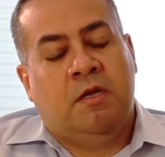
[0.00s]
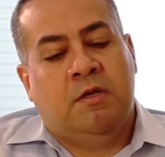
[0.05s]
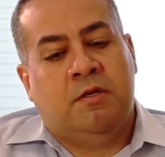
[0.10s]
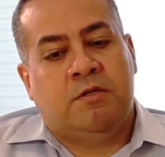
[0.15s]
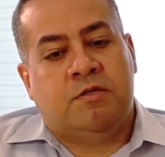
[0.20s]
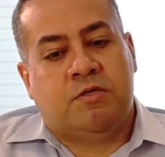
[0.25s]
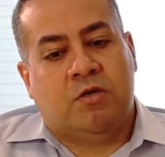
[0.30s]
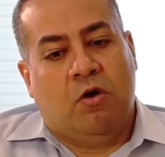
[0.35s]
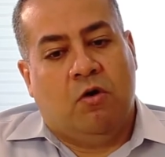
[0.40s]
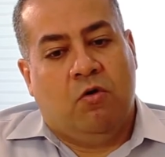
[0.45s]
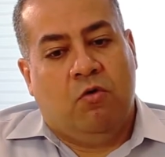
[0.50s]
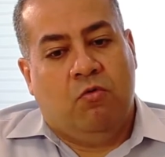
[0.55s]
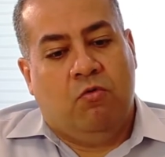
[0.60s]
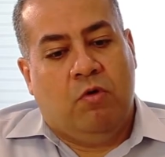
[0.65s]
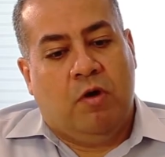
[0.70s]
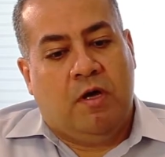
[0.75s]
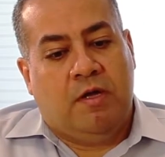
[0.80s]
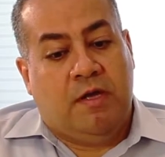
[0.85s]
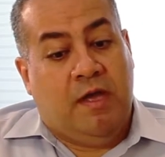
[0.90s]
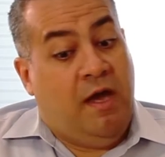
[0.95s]

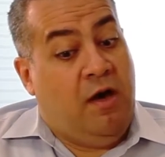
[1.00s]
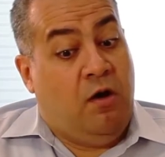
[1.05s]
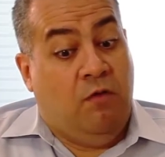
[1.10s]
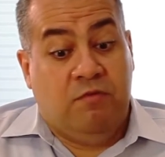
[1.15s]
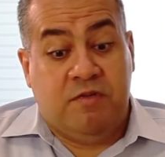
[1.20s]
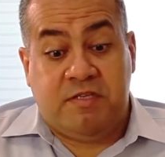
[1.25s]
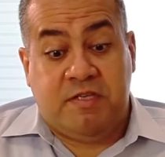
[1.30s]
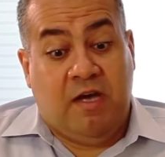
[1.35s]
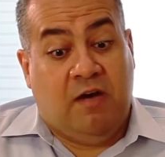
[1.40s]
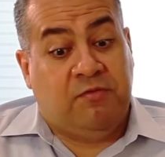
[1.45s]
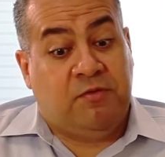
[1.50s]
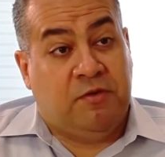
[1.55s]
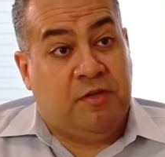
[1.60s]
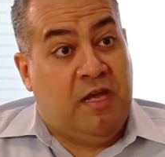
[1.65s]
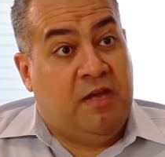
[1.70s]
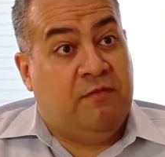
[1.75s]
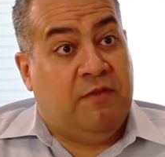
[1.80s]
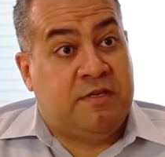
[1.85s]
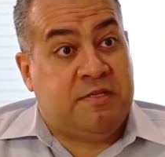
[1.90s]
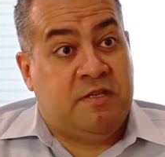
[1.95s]
So yeah, obviously after they
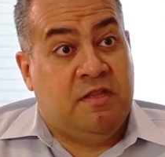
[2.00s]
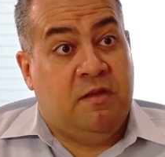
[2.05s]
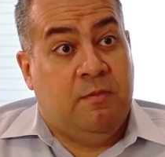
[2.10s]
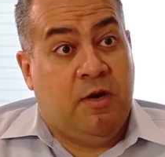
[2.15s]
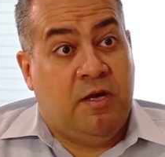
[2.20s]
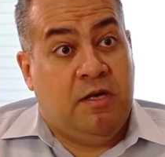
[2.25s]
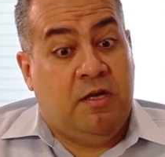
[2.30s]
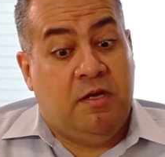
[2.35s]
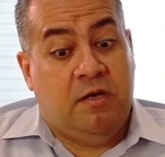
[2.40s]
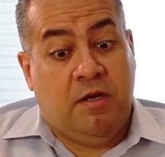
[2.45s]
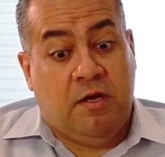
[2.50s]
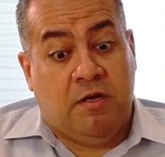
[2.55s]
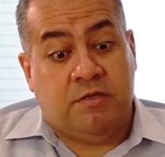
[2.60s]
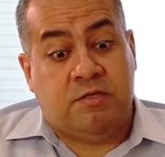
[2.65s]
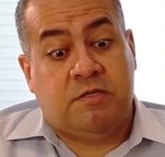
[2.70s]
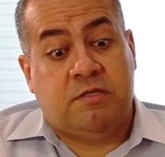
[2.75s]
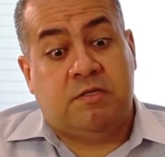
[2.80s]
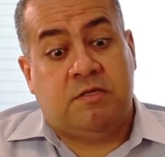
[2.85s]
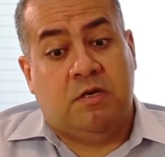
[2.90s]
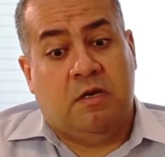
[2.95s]
invested the money in
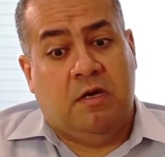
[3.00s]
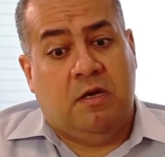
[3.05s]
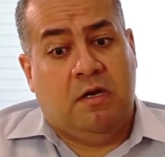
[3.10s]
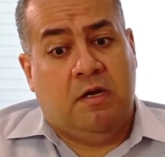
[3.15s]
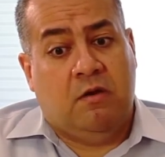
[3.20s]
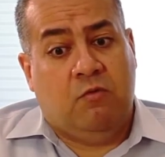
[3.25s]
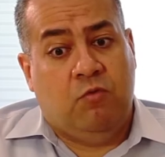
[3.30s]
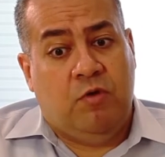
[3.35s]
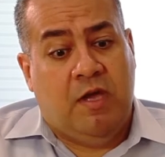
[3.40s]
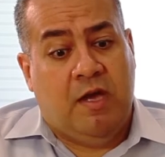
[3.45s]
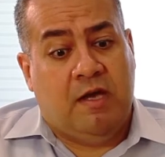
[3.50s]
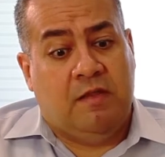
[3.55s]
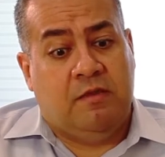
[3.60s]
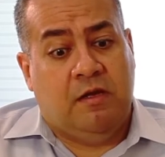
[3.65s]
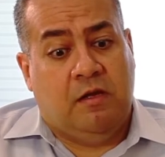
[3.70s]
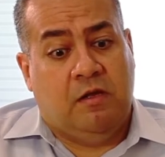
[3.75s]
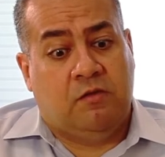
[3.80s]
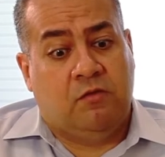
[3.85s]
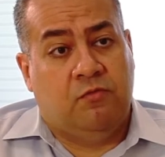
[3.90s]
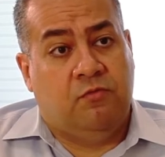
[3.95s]
us, we had a
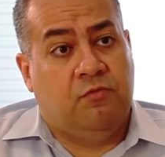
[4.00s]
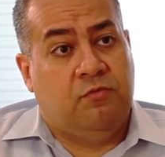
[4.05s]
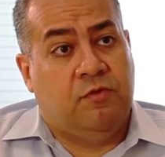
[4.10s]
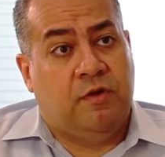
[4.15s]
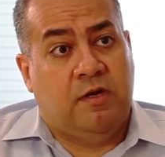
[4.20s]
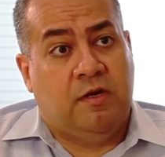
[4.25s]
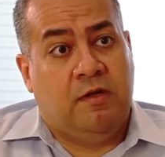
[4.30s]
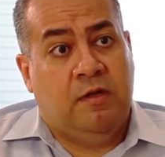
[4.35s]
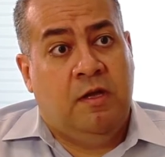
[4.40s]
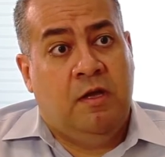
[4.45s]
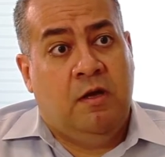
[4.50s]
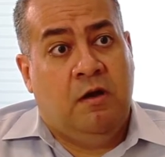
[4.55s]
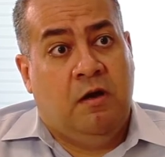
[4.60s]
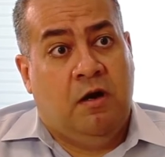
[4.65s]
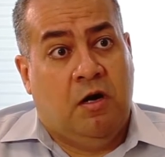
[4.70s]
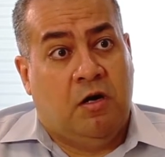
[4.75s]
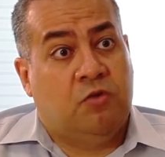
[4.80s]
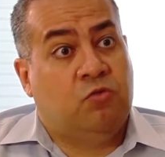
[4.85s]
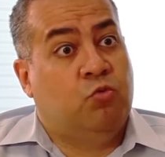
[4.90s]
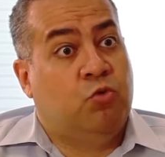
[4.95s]
lot of
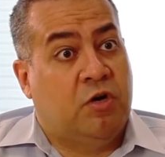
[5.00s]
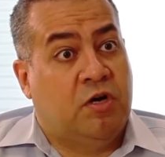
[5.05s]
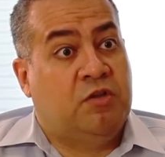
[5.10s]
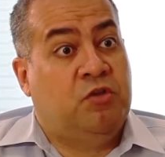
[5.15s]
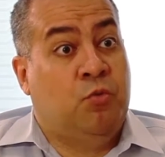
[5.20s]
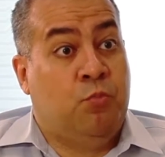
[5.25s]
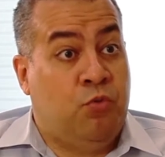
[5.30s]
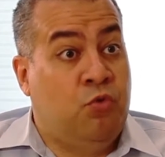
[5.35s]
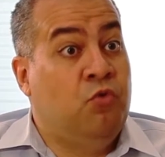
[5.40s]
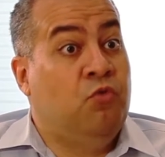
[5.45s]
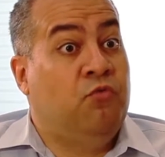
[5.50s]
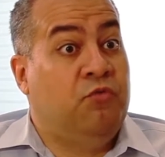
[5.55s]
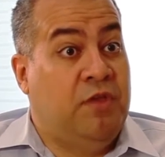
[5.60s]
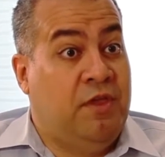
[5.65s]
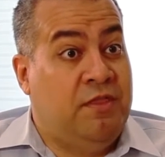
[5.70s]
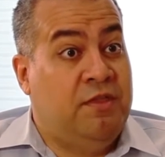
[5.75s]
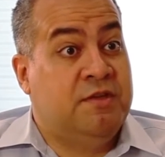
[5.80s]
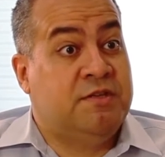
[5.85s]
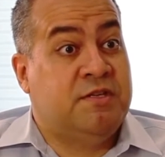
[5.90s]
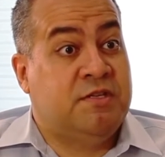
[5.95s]
hard work to prove
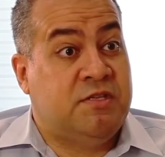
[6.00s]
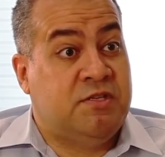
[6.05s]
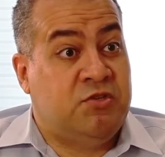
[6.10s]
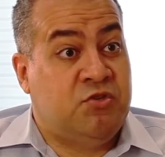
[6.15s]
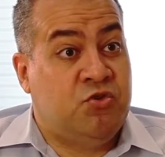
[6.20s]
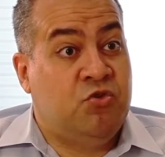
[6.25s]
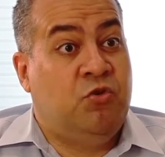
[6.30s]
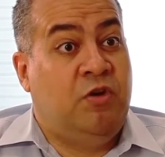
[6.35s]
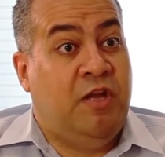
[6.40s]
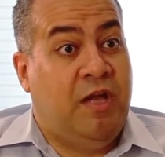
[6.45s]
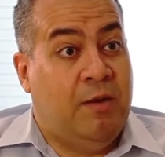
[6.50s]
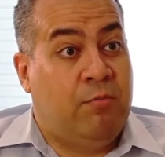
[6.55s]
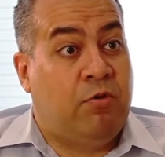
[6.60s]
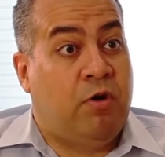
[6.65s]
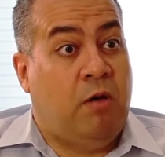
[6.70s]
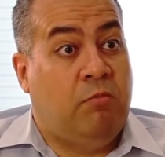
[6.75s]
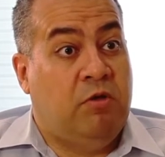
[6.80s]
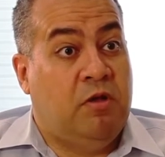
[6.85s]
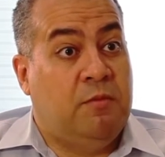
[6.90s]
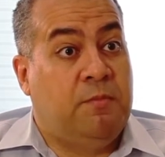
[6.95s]
that this is truly a
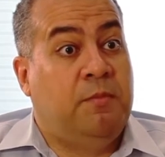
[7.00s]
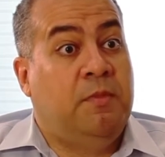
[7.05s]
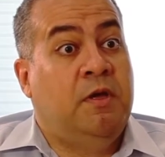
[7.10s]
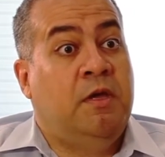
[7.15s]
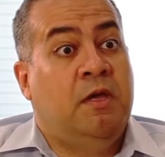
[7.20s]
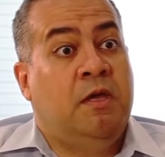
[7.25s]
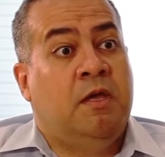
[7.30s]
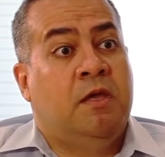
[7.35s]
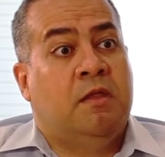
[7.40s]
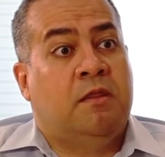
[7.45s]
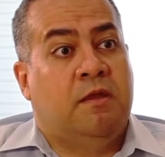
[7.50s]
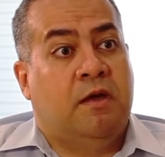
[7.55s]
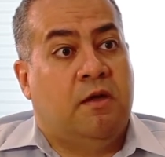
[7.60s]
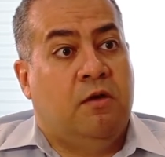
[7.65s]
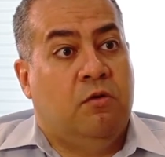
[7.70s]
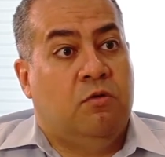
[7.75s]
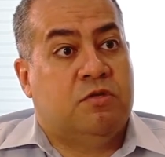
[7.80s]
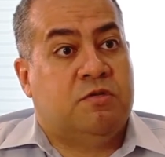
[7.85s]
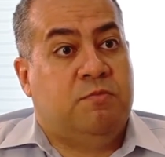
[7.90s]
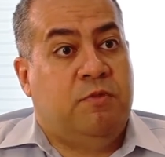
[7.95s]
problem that
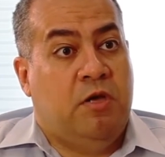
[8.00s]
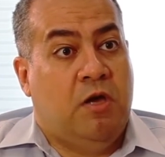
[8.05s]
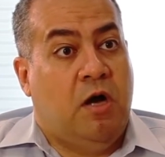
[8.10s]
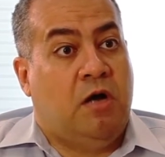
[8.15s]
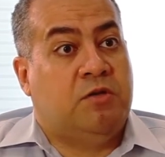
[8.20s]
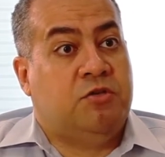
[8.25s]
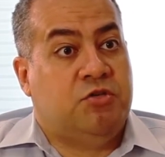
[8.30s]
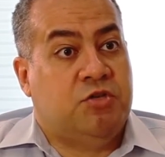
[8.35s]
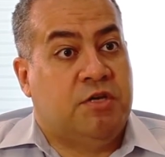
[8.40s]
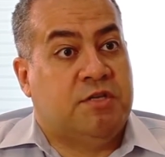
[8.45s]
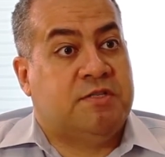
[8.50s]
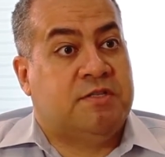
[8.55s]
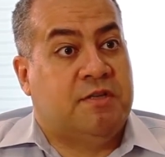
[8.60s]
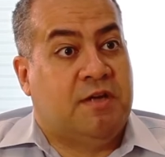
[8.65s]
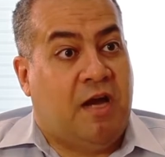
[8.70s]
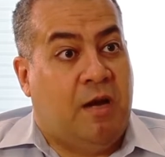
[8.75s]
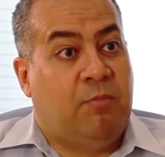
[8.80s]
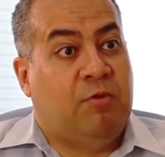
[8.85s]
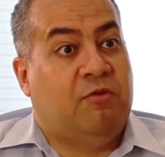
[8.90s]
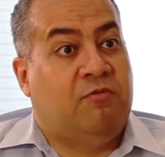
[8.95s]
goes beyond just a
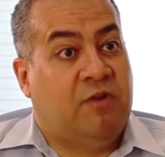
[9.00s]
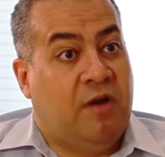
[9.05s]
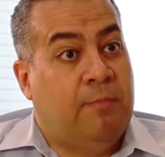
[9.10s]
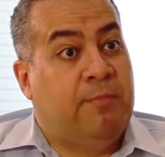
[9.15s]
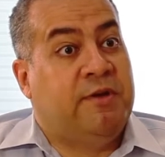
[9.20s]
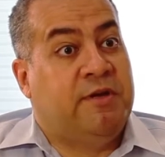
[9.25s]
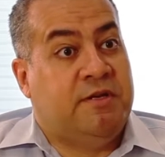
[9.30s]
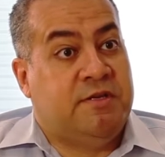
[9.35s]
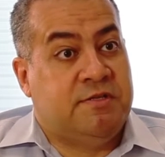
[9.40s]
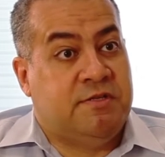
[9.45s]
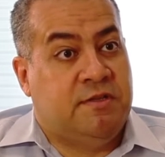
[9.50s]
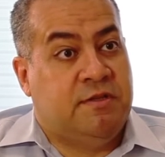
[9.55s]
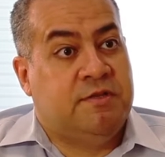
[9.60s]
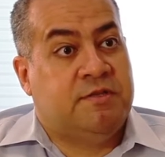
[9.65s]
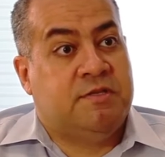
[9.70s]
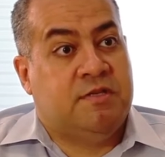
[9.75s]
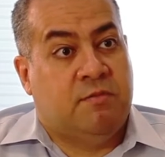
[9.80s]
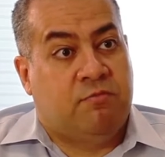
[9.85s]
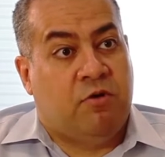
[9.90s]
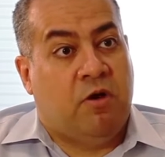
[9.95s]
couple of companies, that this
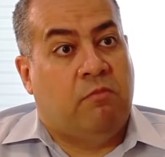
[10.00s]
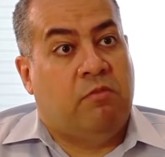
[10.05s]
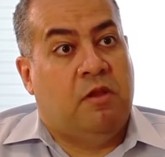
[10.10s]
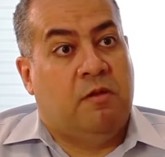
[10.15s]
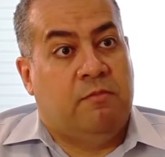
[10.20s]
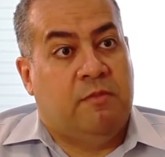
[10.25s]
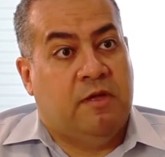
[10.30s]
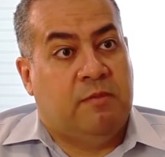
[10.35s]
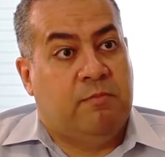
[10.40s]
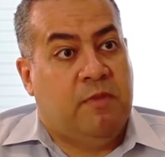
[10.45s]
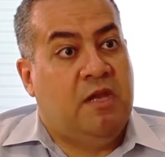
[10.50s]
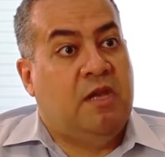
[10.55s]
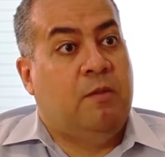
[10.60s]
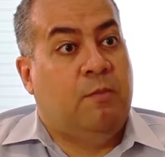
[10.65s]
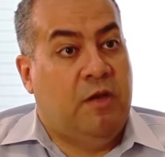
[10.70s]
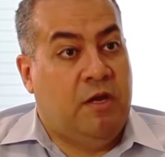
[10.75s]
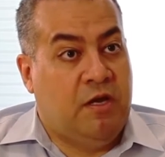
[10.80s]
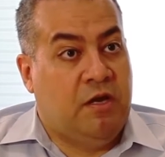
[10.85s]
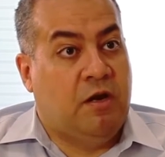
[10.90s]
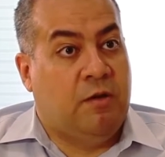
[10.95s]
is a problem that many,
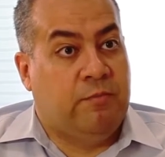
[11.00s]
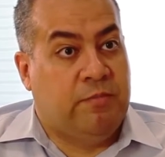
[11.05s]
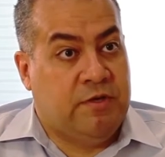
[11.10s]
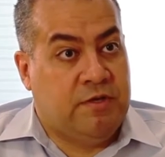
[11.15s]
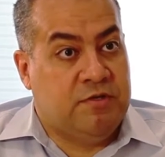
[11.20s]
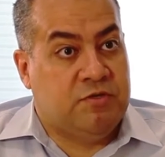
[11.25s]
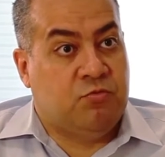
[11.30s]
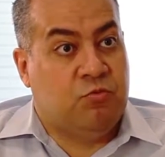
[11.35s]
many companies